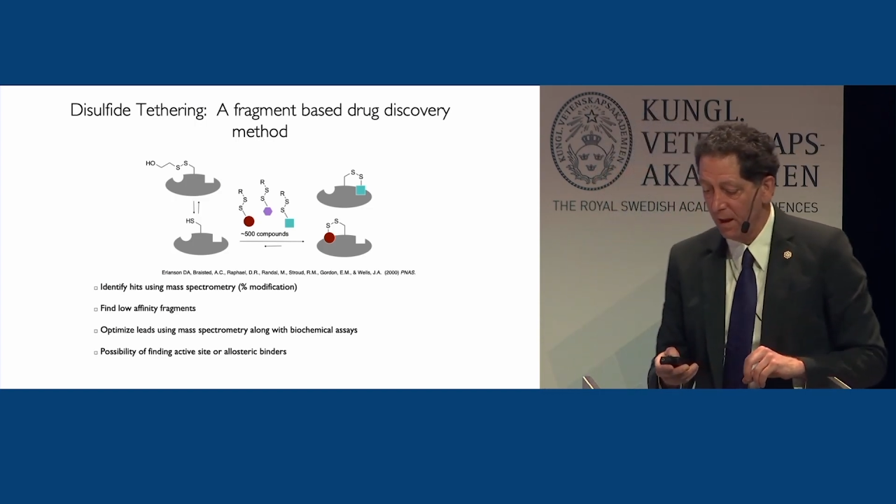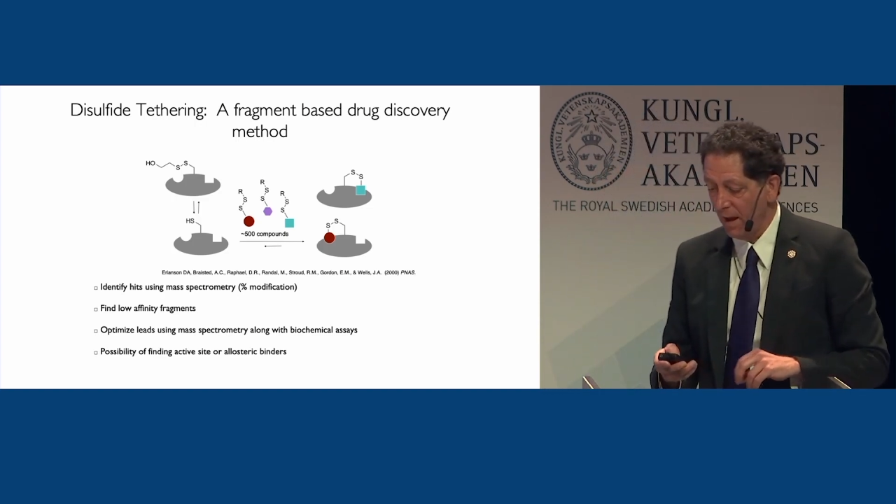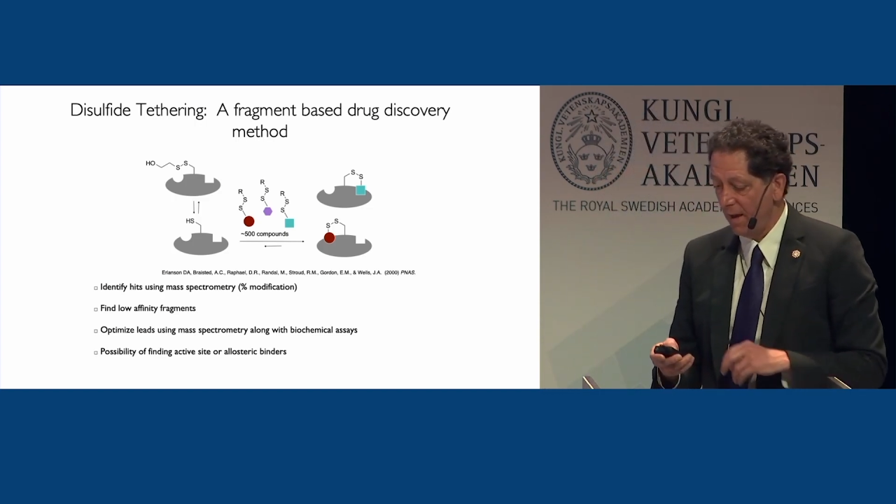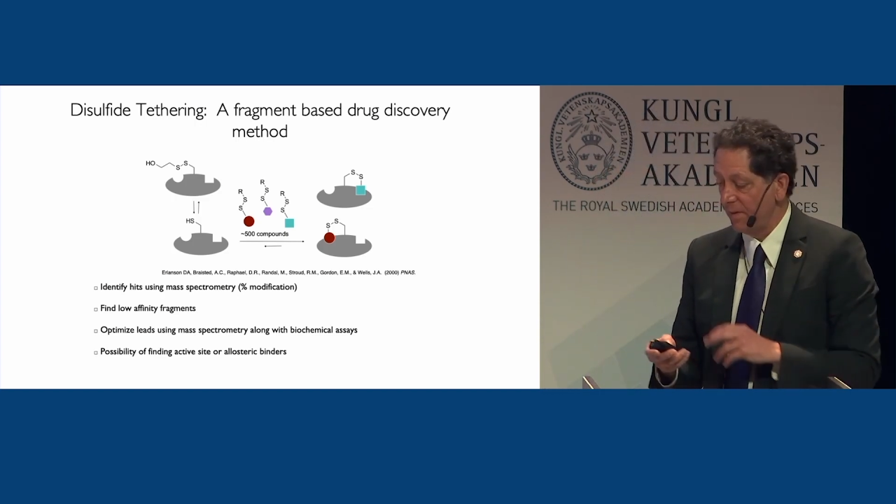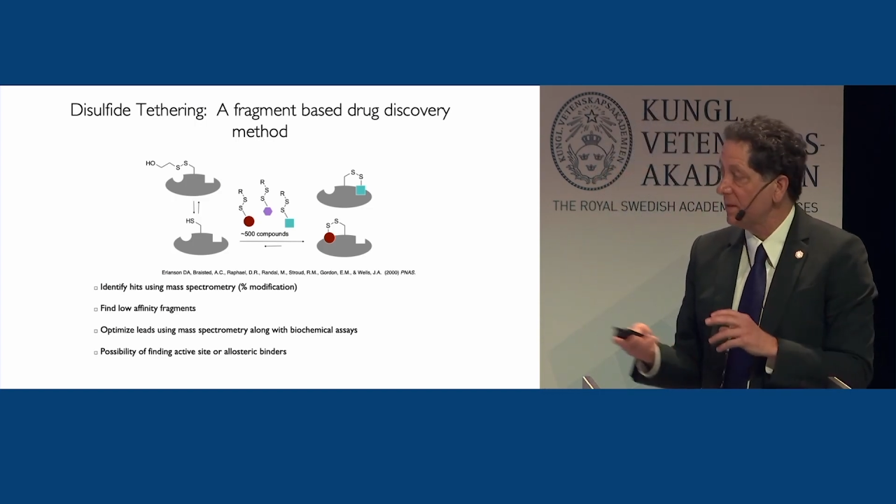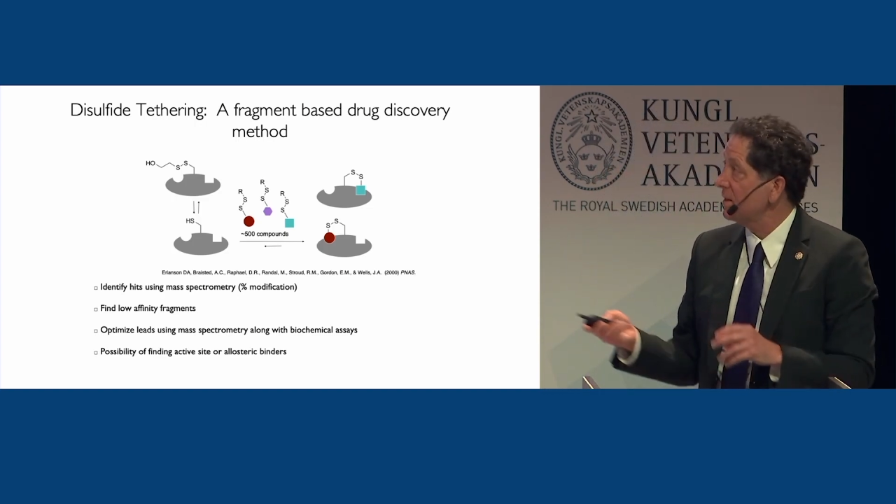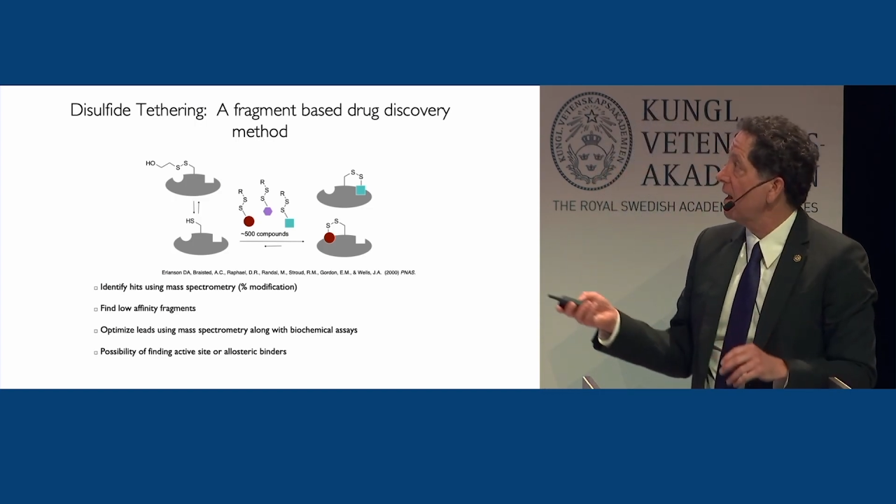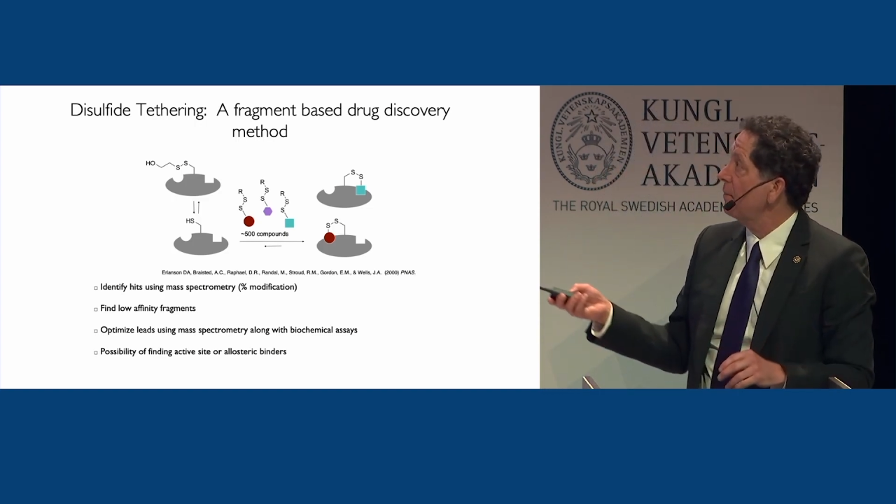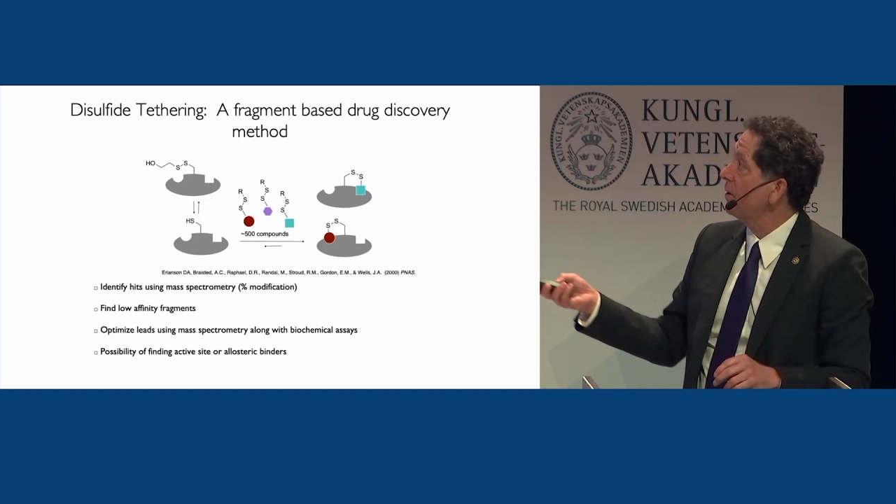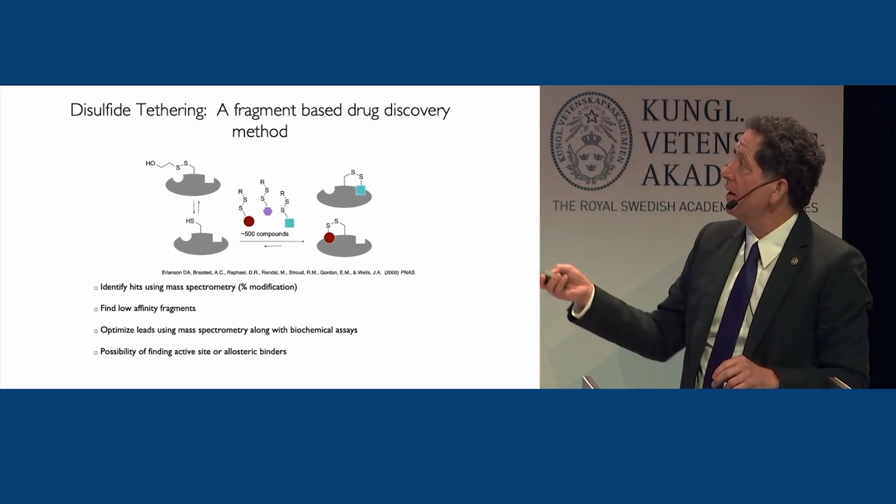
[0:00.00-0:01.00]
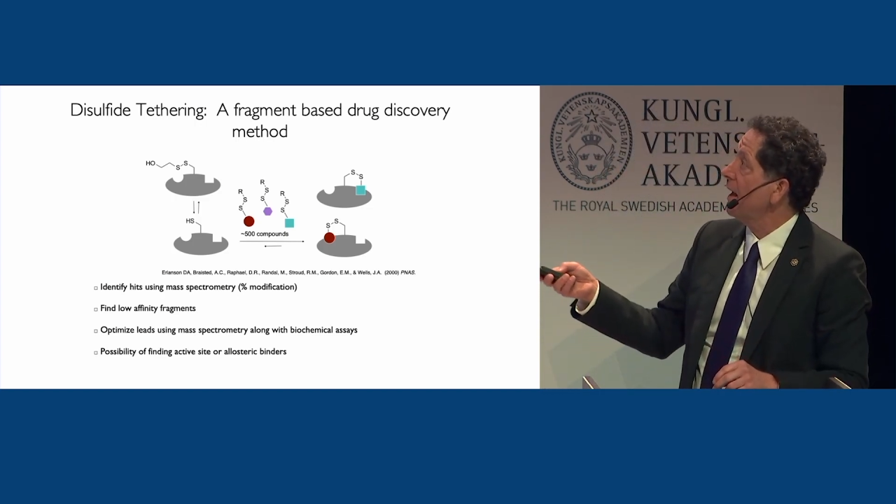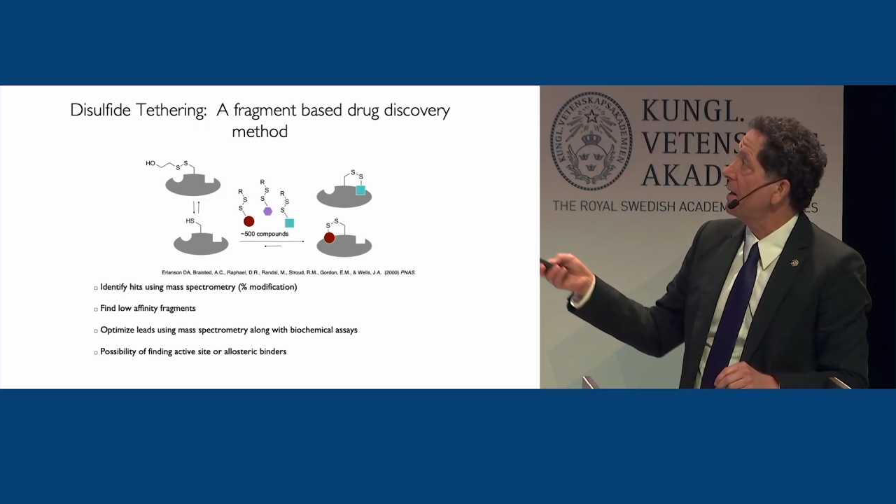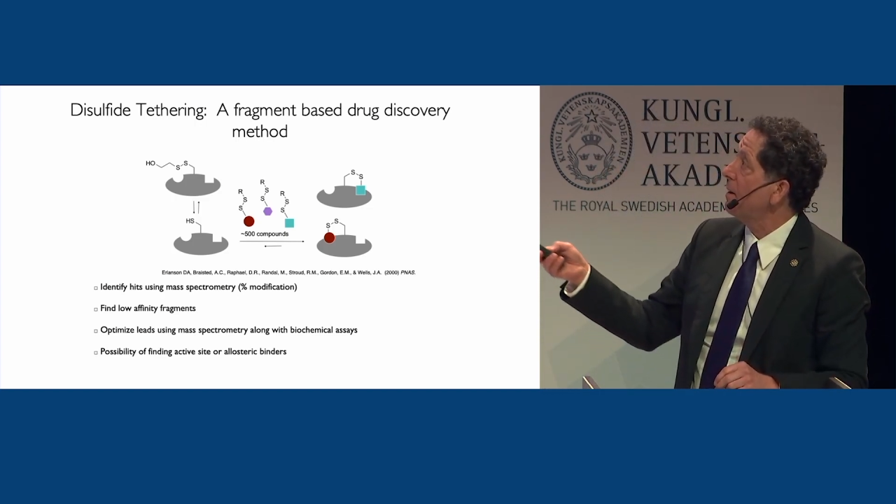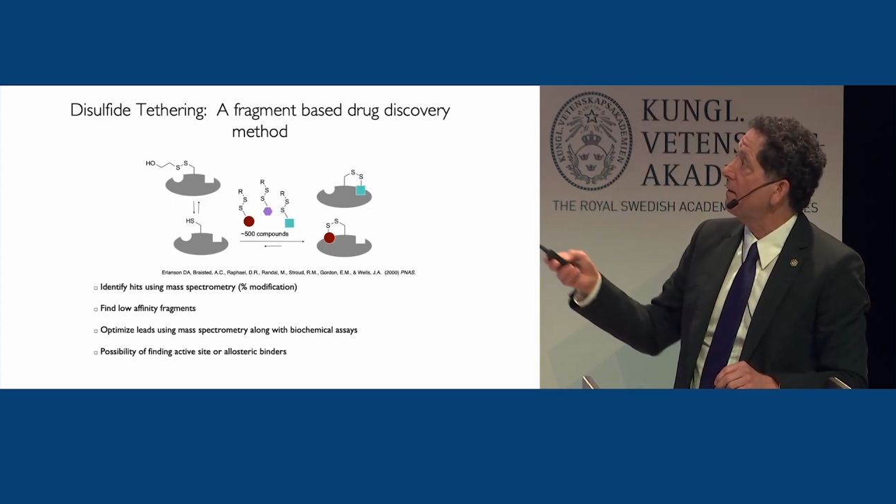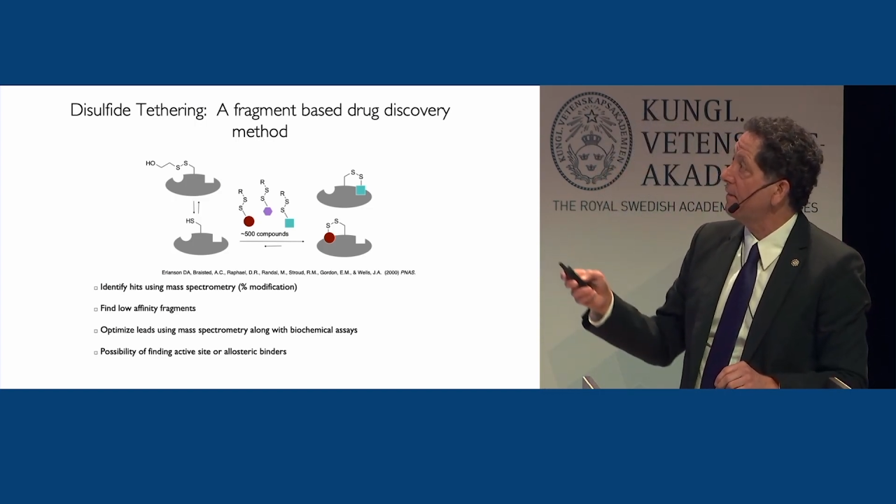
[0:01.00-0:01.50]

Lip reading: And this library had about